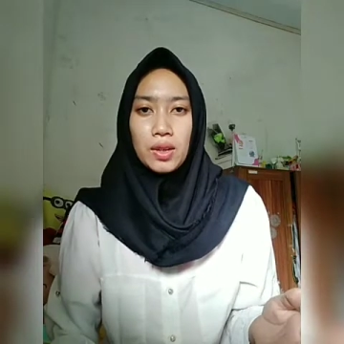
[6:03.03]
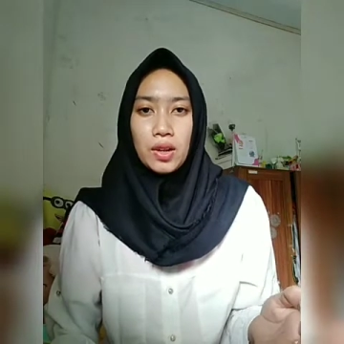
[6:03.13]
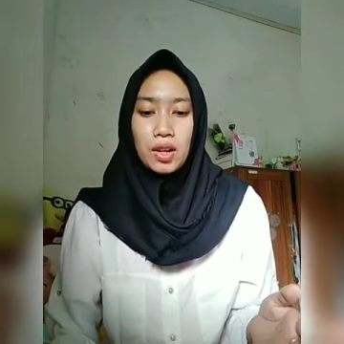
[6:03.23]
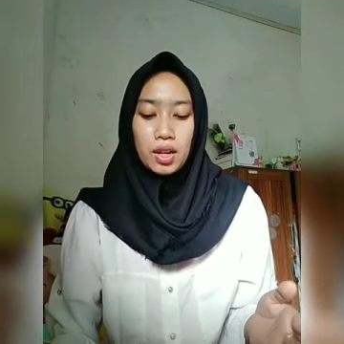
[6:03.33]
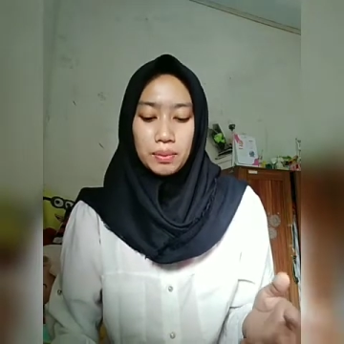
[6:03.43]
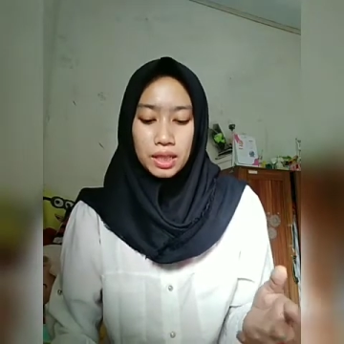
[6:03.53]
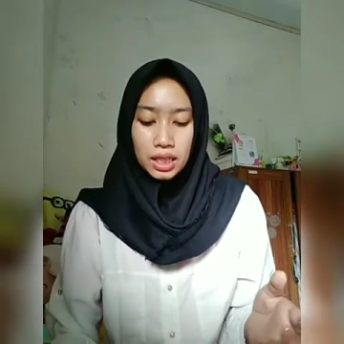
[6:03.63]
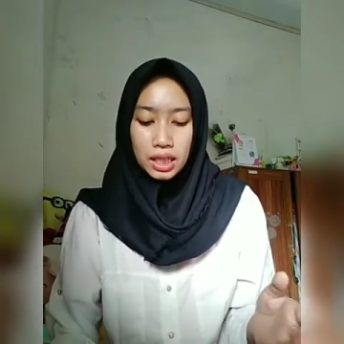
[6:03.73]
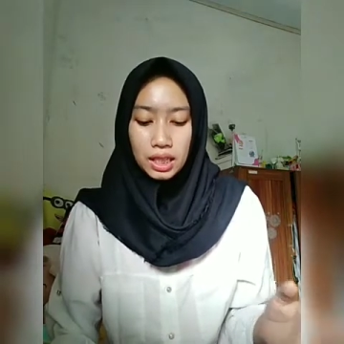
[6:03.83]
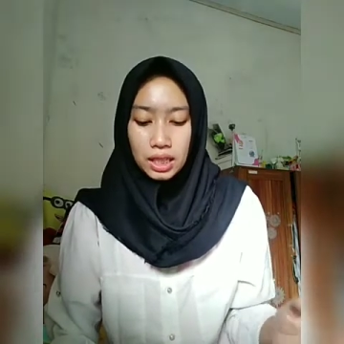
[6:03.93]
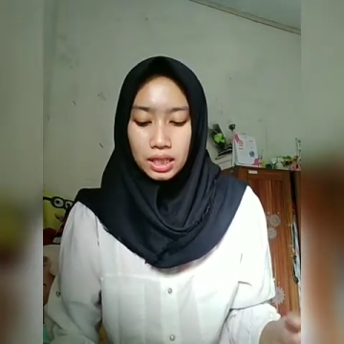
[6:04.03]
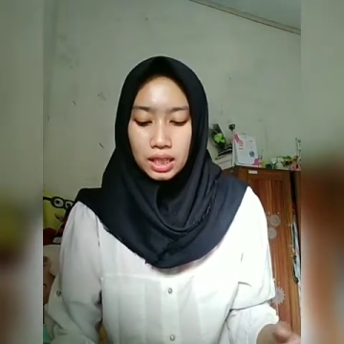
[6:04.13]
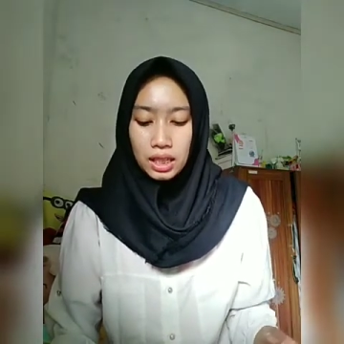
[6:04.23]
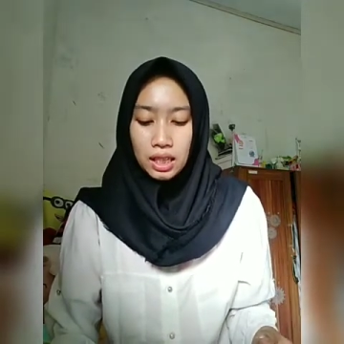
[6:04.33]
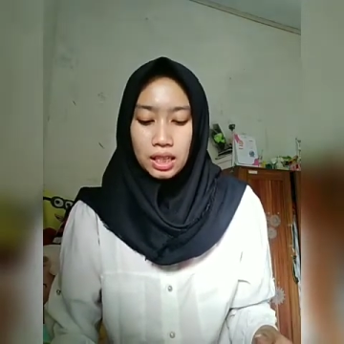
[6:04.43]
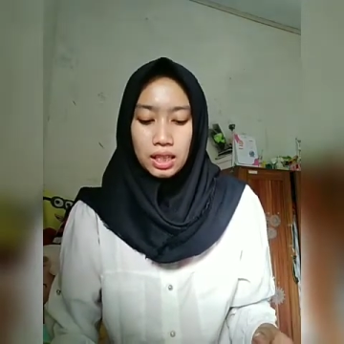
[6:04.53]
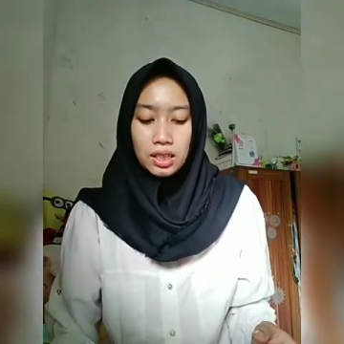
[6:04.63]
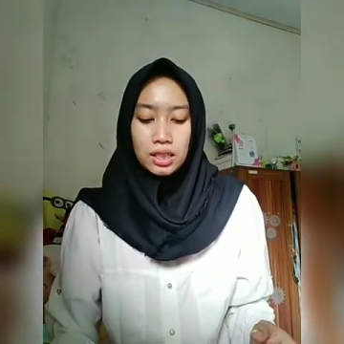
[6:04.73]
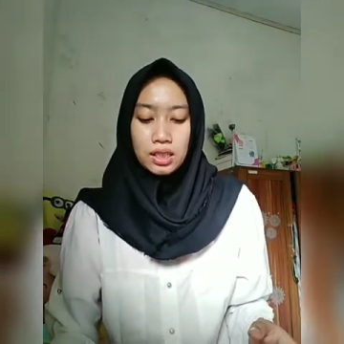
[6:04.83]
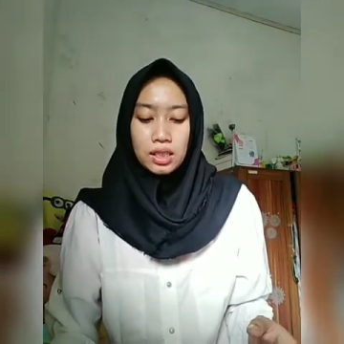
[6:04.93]
or opinion
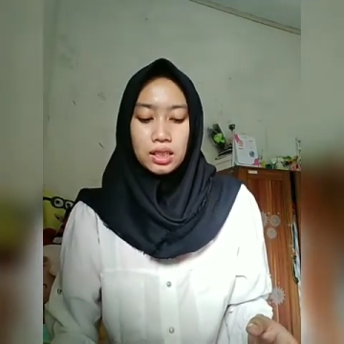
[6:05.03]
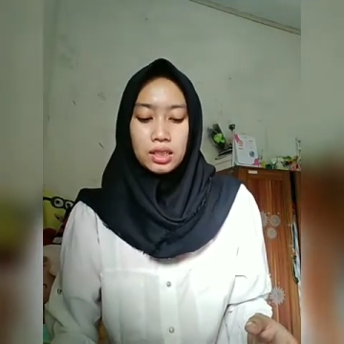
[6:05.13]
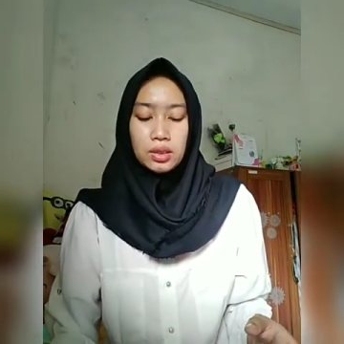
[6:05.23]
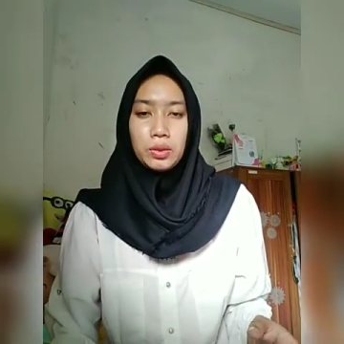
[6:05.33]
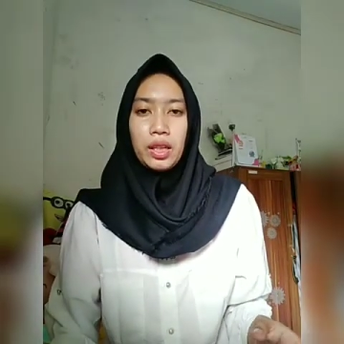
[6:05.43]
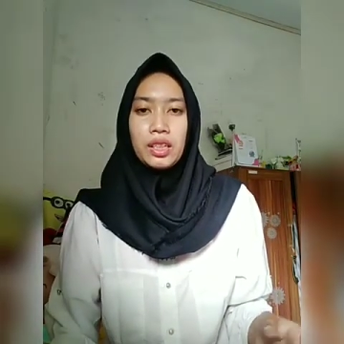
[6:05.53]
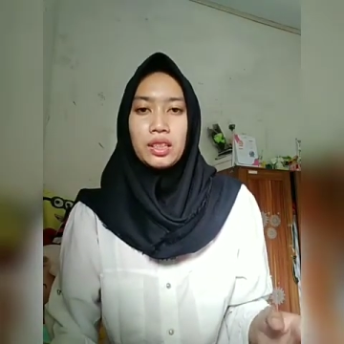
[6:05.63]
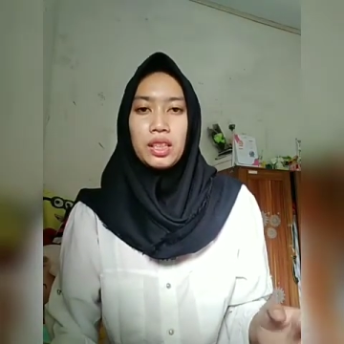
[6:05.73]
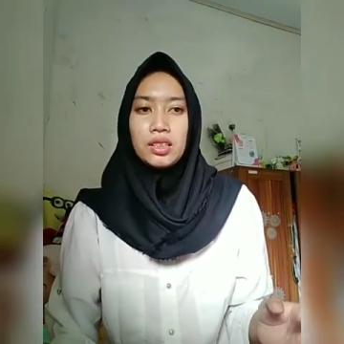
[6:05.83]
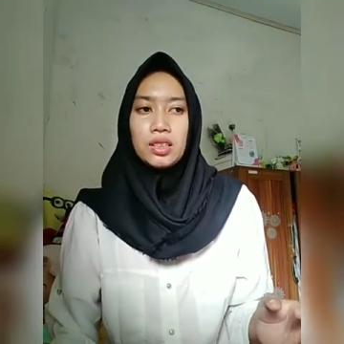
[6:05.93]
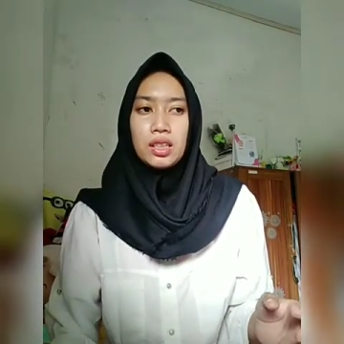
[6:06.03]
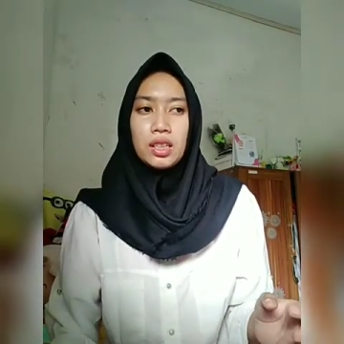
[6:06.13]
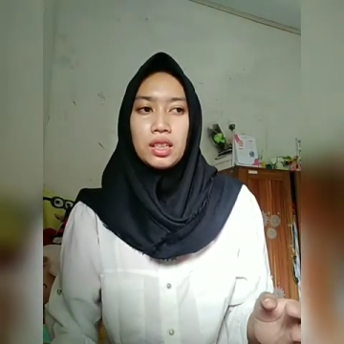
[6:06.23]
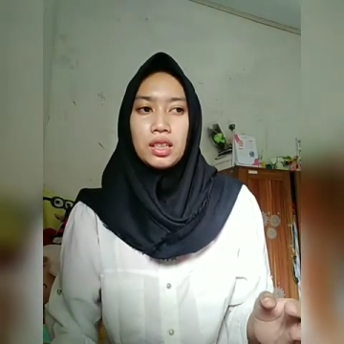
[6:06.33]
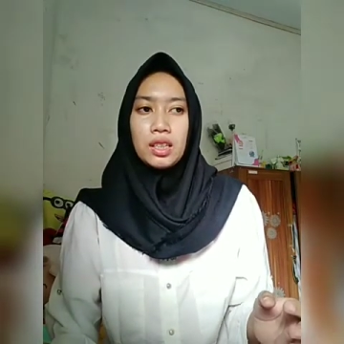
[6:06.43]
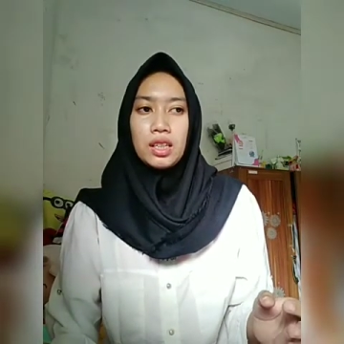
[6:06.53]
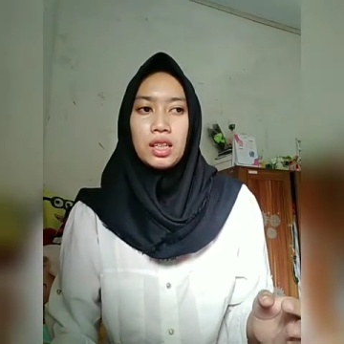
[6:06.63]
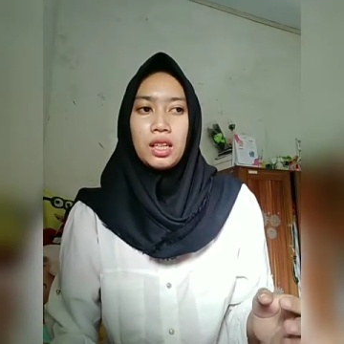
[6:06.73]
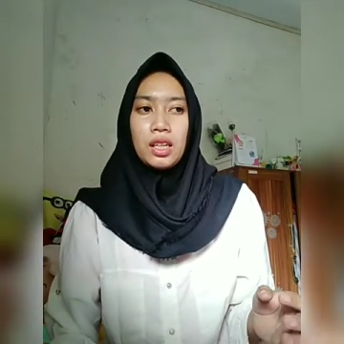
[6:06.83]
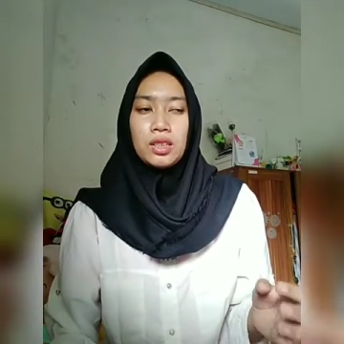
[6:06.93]
to engage
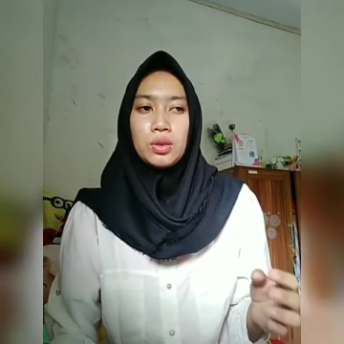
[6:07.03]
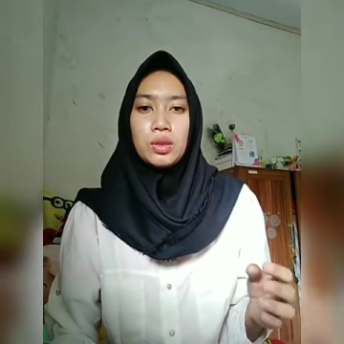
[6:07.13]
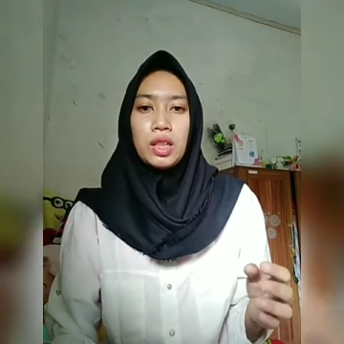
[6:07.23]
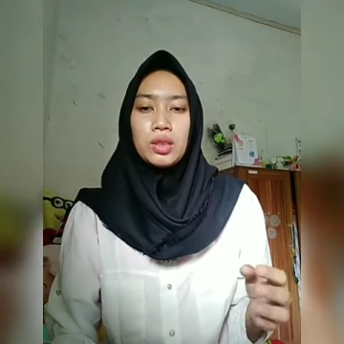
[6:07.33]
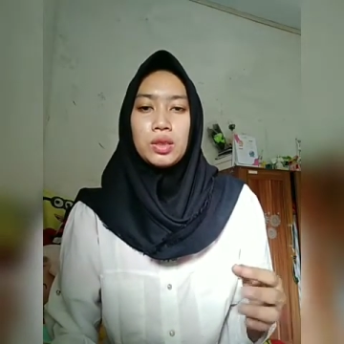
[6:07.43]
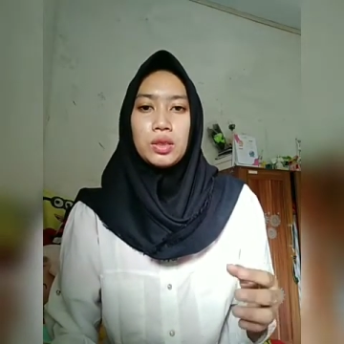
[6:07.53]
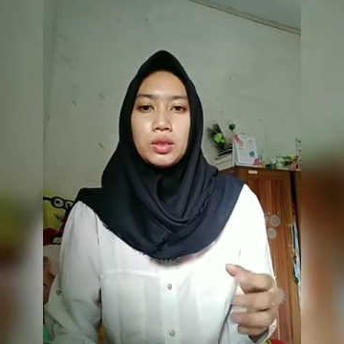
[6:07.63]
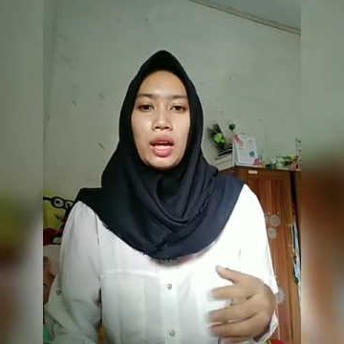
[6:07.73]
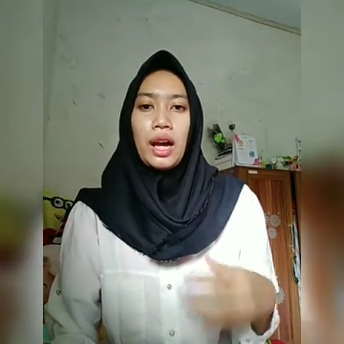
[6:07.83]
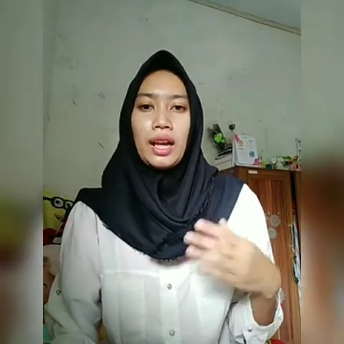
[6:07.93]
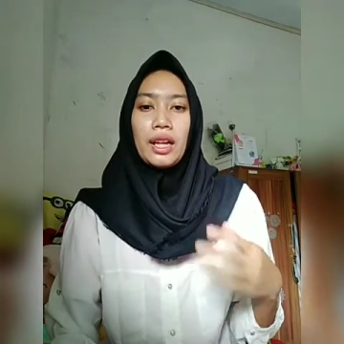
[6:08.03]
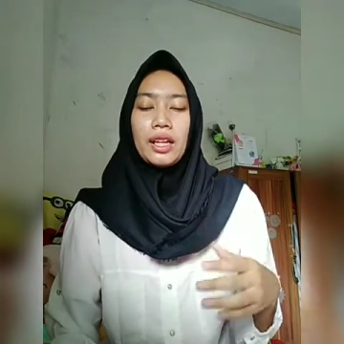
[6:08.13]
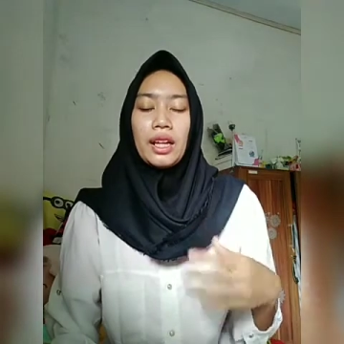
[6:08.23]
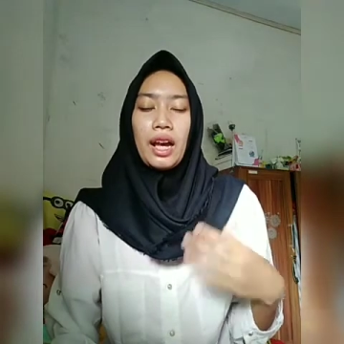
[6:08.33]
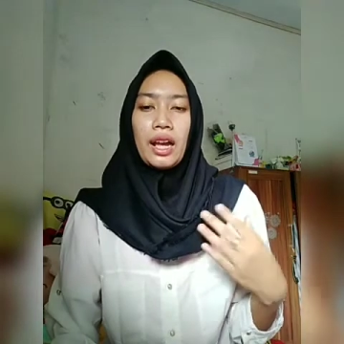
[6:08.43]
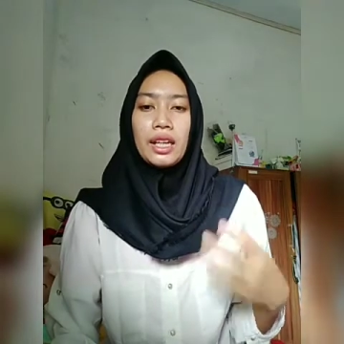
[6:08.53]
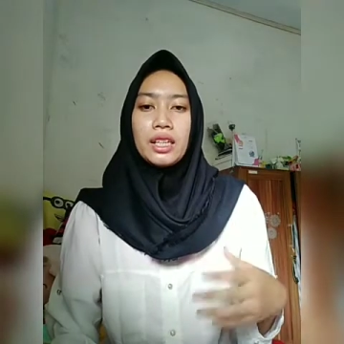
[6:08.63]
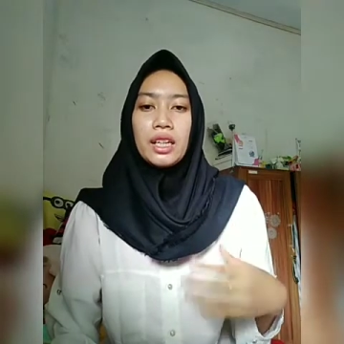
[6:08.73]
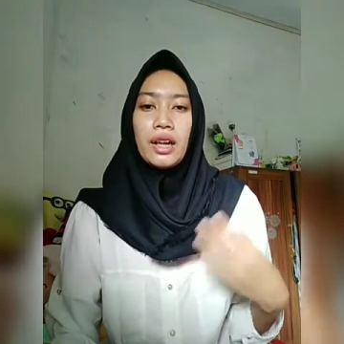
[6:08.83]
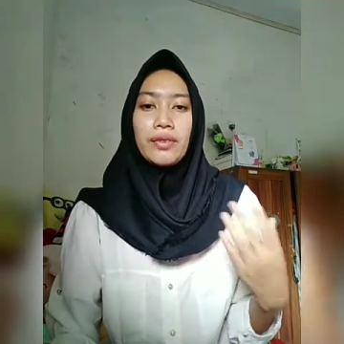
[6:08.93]
students to
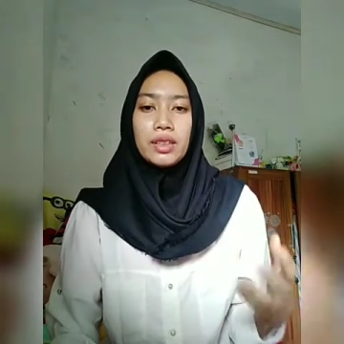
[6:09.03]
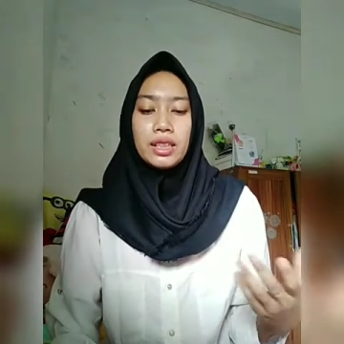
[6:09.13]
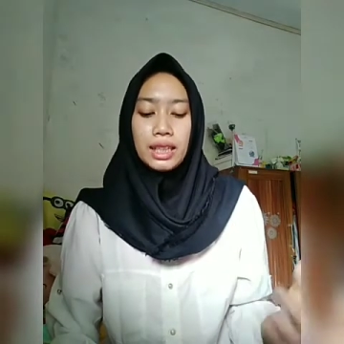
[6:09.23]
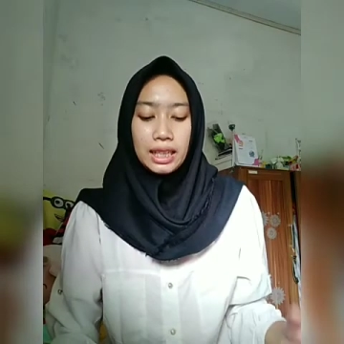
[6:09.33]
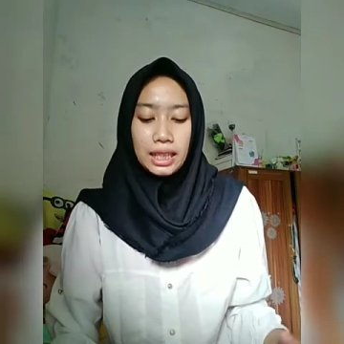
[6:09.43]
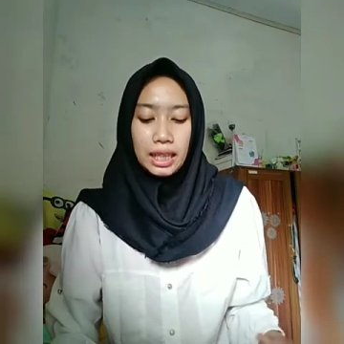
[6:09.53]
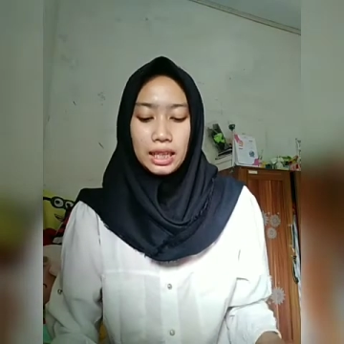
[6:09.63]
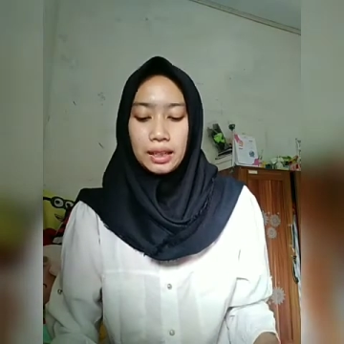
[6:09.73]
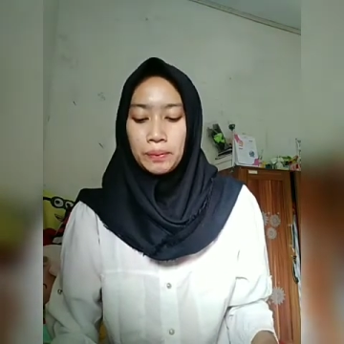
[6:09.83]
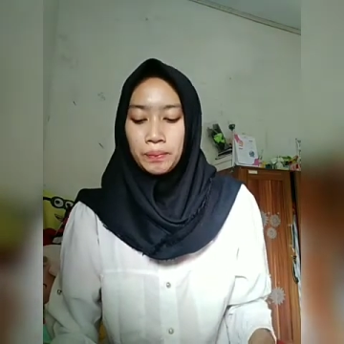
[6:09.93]
higher level thinking.